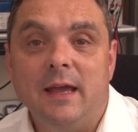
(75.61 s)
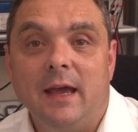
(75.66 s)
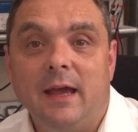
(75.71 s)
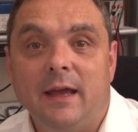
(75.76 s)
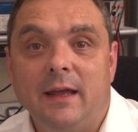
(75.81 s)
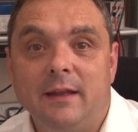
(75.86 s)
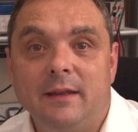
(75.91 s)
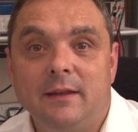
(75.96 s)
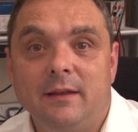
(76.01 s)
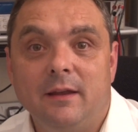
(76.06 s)

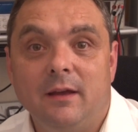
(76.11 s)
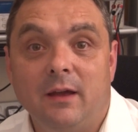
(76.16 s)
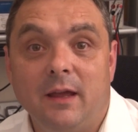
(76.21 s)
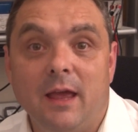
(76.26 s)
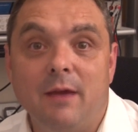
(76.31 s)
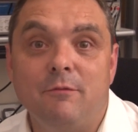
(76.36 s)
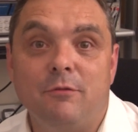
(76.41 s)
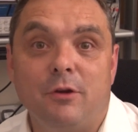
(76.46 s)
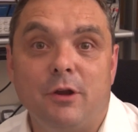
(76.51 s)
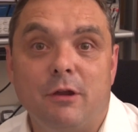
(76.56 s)
and I
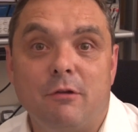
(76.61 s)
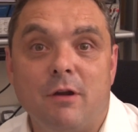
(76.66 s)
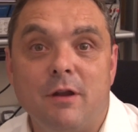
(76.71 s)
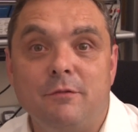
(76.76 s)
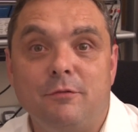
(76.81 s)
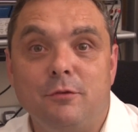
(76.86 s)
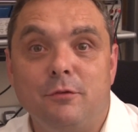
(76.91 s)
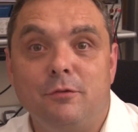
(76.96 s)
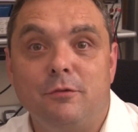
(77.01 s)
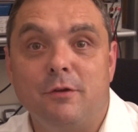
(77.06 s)
am very
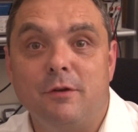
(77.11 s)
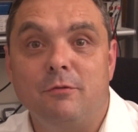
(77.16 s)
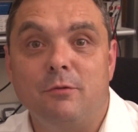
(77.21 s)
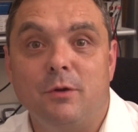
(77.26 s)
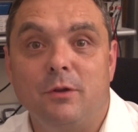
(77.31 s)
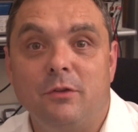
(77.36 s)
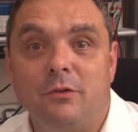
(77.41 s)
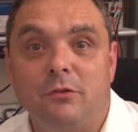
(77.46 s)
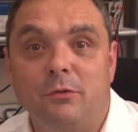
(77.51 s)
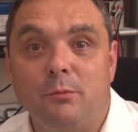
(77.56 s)
grateful for
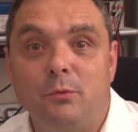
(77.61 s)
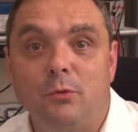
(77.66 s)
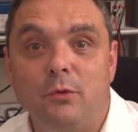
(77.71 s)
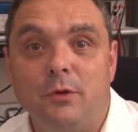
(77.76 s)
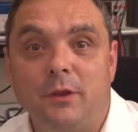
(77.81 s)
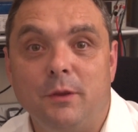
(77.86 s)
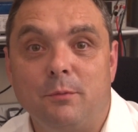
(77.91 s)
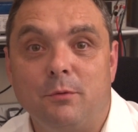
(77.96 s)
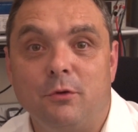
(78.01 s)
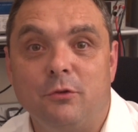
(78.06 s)
everyone
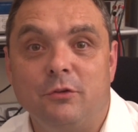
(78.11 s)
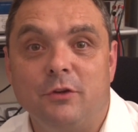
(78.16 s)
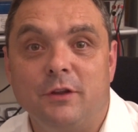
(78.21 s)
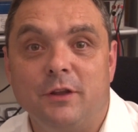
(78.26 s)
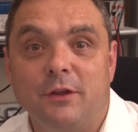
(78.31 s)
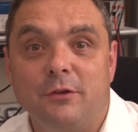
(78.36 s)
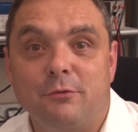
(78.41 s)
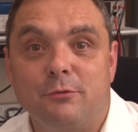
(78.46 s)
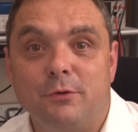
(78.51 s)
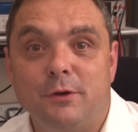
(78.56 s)
supporting the
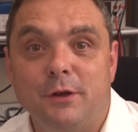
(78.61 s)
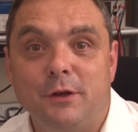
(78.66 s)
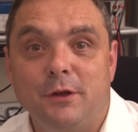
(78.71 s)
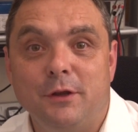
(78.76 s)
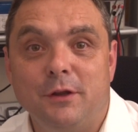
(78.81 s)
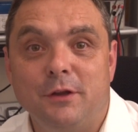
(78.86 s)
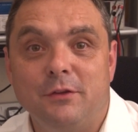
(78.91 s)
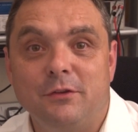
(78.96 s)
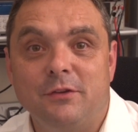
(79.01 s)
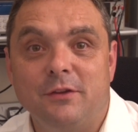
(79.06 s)
project. That's really
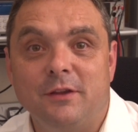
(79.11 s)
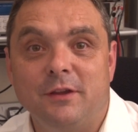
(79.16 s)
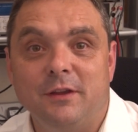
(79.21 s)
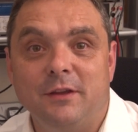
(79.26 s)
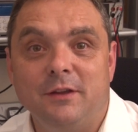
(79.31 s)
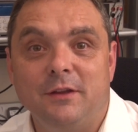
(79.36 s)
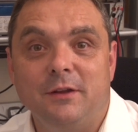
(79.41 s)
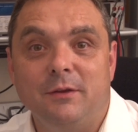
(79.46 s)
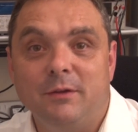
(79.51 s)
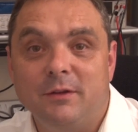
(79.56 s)
good. It
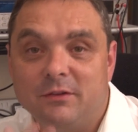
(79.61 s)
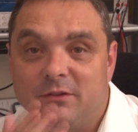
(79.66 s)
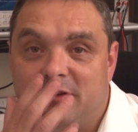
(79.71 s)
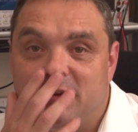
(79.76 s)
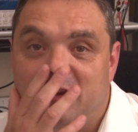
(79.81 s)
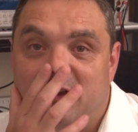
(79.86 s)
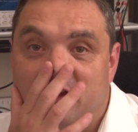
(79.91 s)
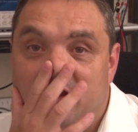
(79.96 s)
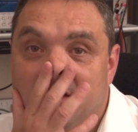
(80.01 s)
you know, it